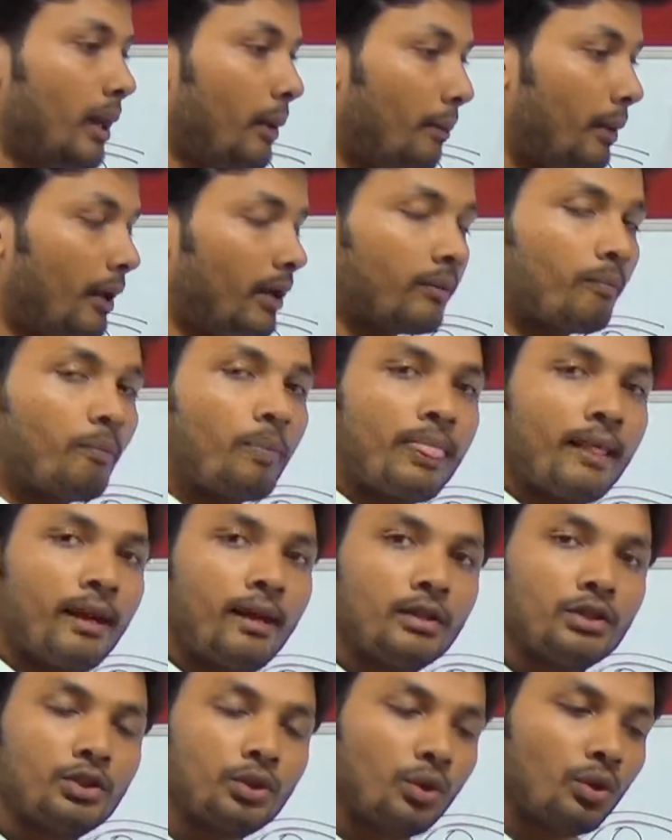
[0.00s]
But
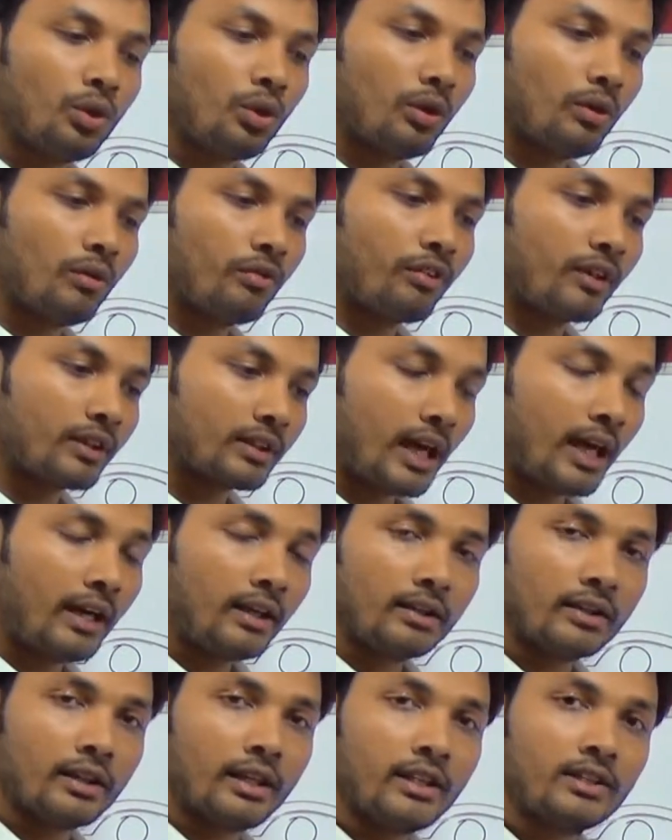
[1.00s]
so for
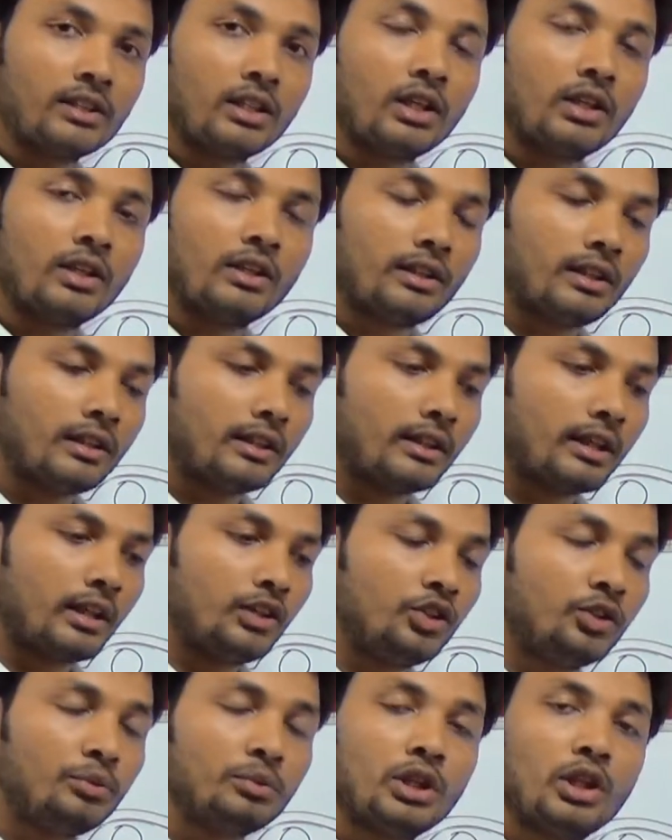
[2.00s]
that that
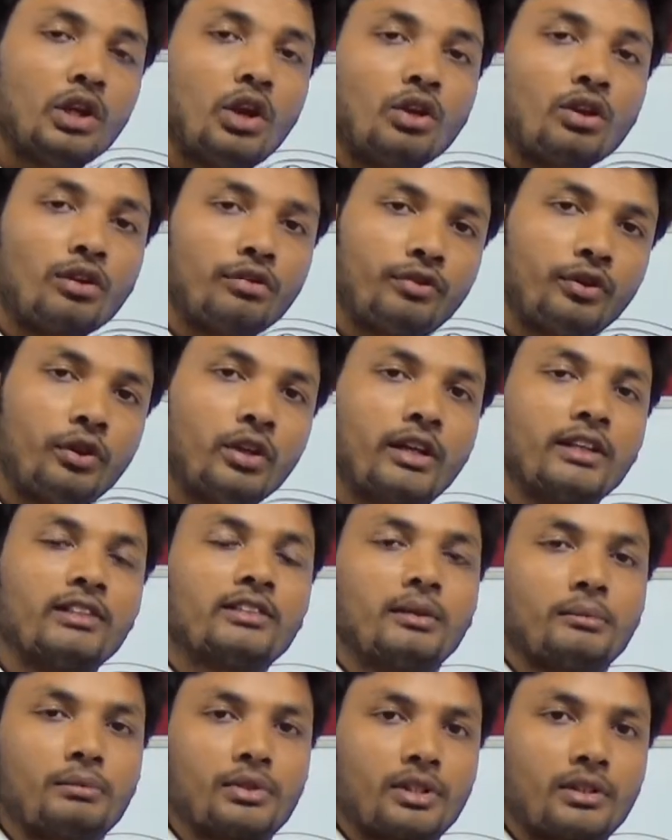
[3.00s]
consumes a lot of fuel
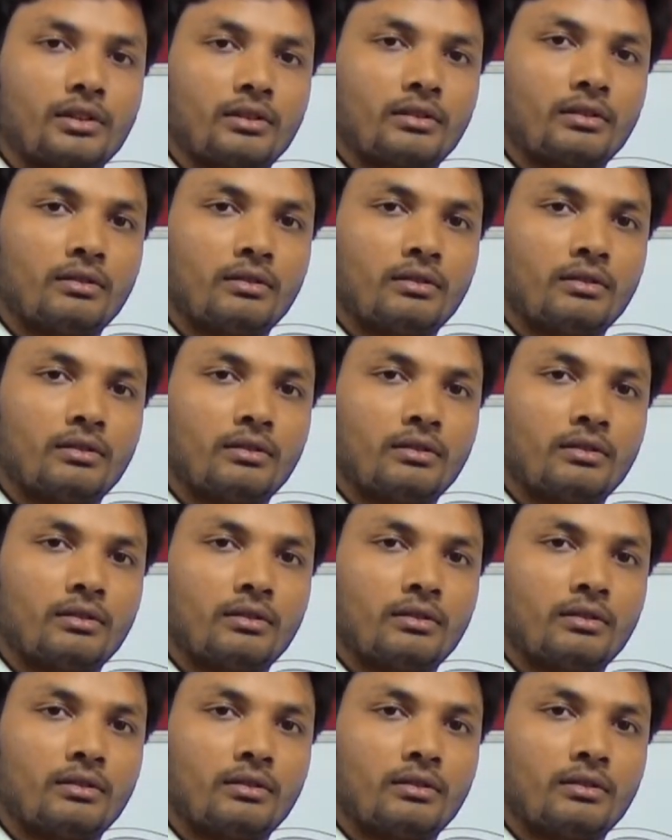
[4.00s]
consumption.